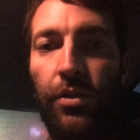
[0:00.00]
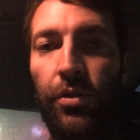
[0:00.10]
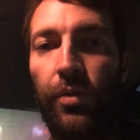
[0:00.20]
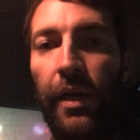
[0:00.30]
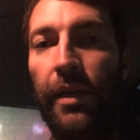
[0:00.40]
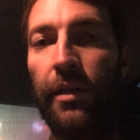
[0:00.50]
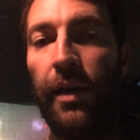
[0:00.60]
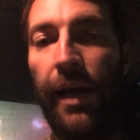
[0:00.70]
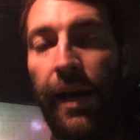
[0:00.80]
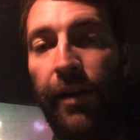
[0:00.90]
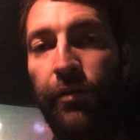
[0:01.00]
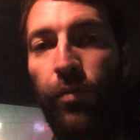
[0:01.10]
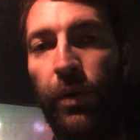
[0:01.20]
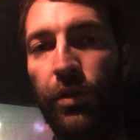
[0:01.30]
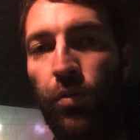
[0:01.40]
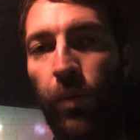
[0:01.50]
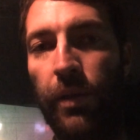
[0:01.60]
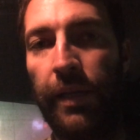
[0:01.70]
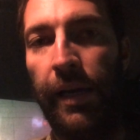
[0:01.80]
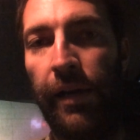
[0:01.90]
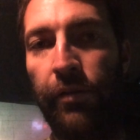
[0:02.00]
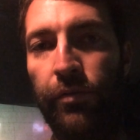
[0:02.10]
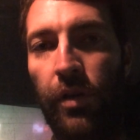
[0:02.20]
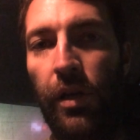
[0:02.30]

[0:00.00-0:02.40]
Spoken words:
Do they have what you want to have?